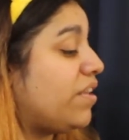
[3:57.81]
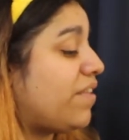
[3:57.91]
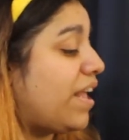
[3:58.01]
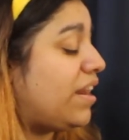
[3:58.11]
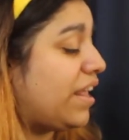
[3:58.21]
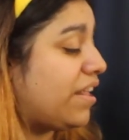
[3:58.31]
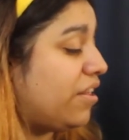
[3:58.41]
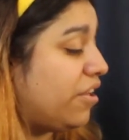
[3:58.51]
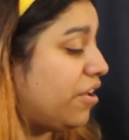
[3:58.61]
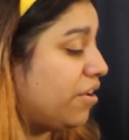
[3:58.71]
is that like
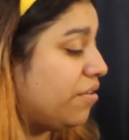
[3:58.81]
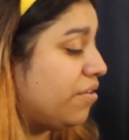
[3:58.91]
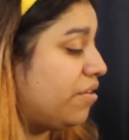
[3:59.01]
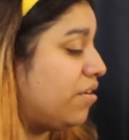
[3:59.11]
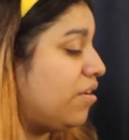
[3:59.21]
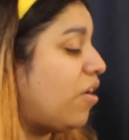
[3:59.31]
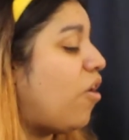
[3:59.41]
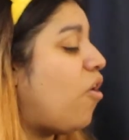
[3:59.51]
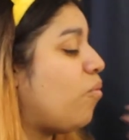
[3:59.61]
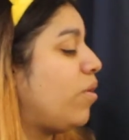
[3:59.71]
a...
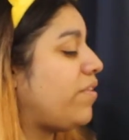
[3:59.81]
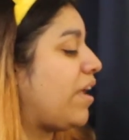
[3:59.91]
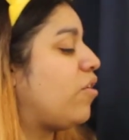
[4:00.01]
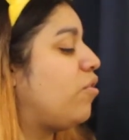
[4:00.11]
Oh, what's that